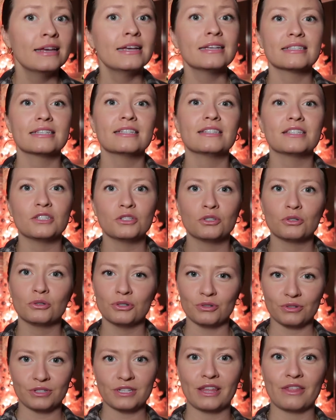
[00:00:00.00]
since
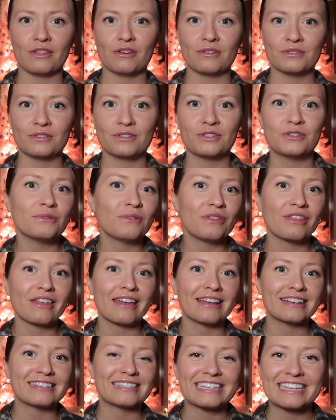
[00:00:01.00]
introducing those two
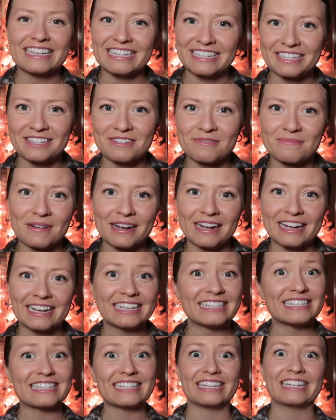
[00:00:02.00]
things into
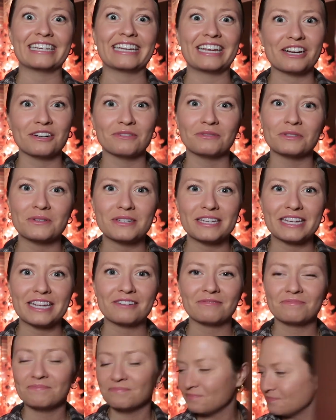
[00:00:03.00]
my skincare
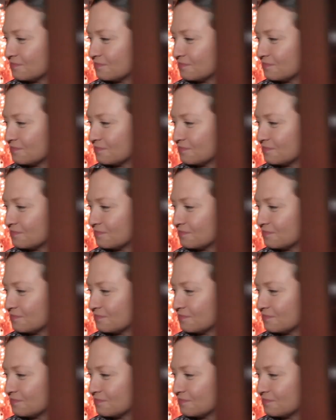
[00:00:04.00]
routine.